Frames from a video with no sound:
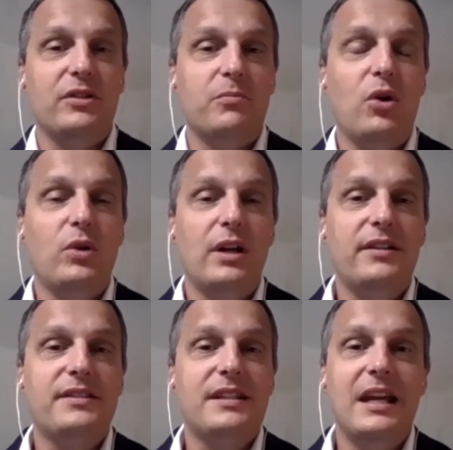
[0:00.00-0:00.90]

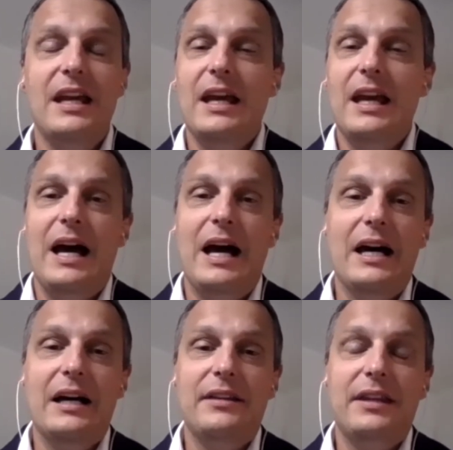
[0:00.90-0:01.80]
products,
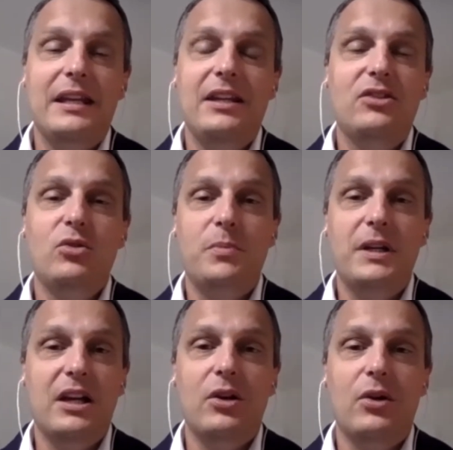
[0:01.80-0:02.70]
they need to be
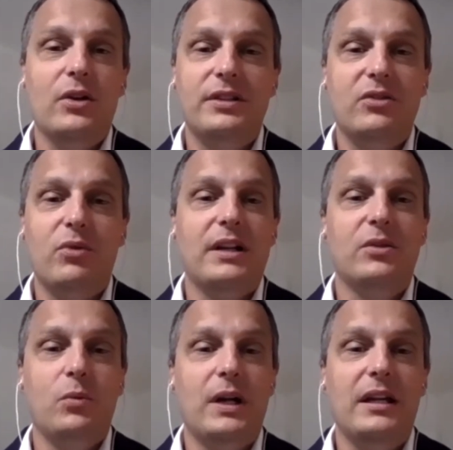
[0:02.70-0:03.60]
alerted right
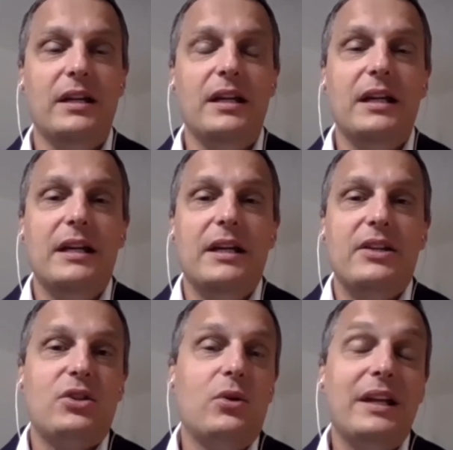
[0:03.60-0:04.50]
away.
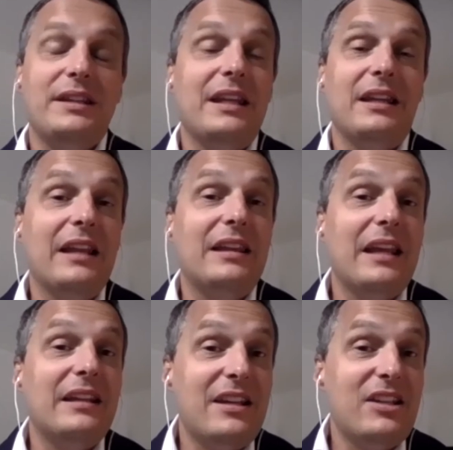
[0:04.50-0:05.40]
So and
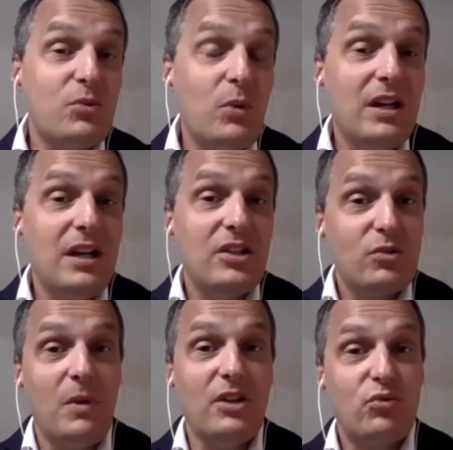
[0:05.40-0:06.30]
that is where
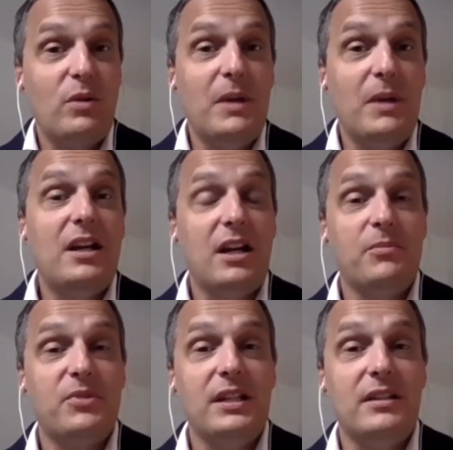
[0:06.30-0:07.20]
SmartStream Air comes
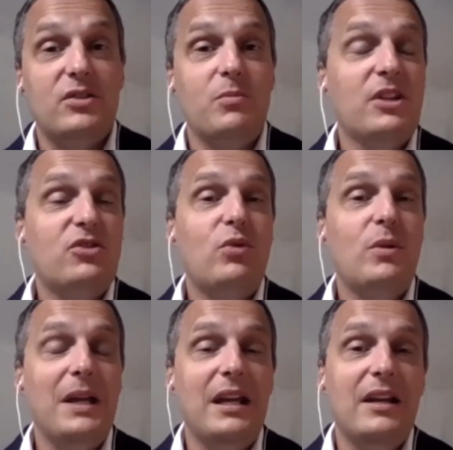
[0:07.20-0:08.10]
in. SmartStream
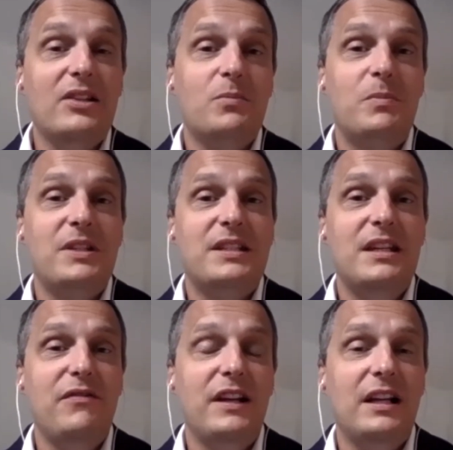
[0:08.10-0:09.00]
Air is
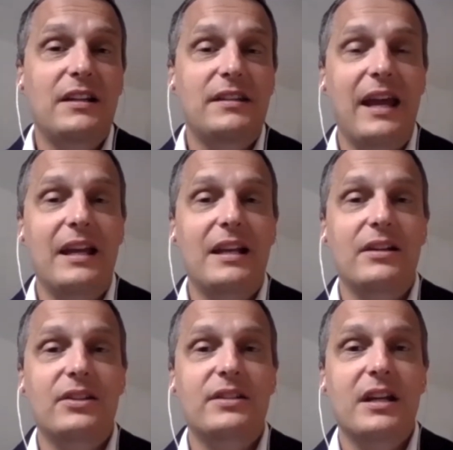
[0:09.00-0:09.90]
specifically
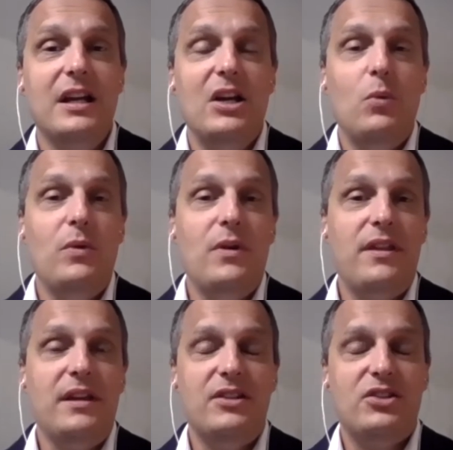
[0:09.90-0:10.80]
tailored with
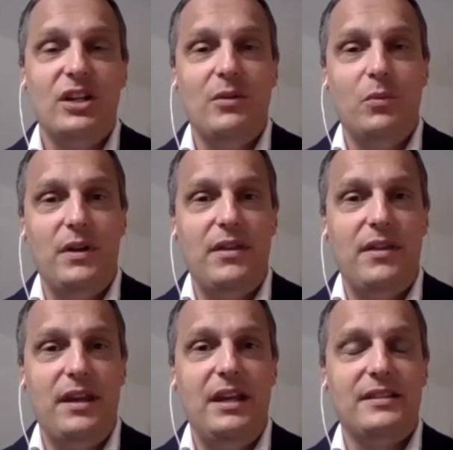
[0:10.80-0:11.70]

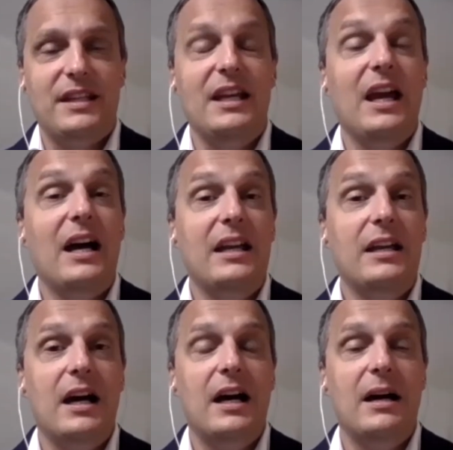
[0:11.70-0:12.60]
its AI
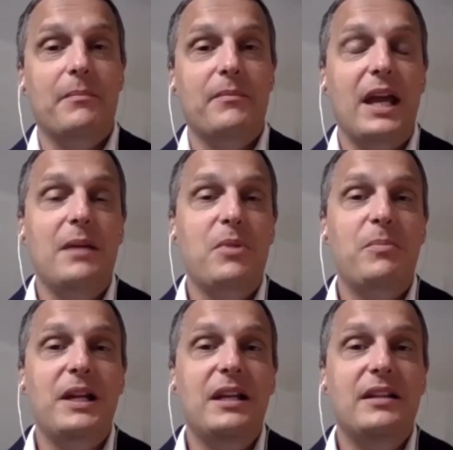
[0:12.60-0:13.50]

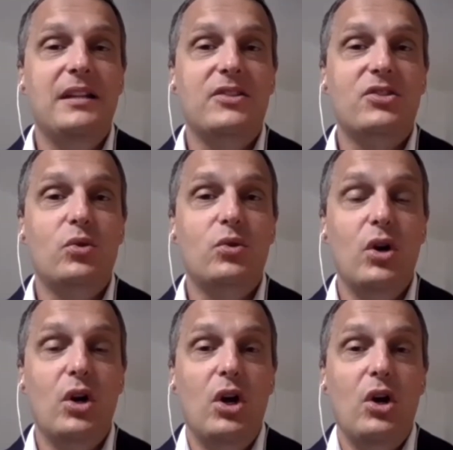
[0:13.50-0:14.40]
capabilities to
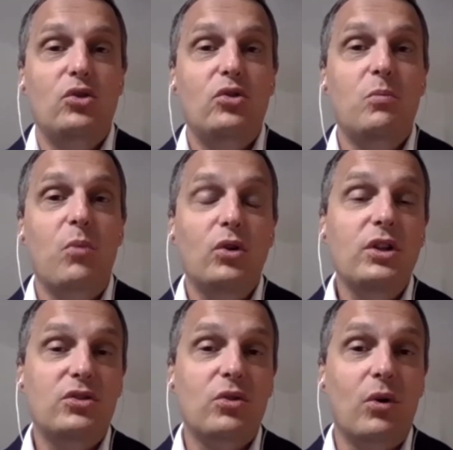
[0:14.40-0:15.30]

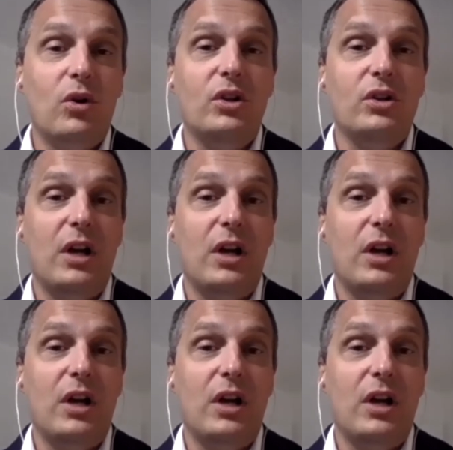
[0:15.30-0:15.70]
monitor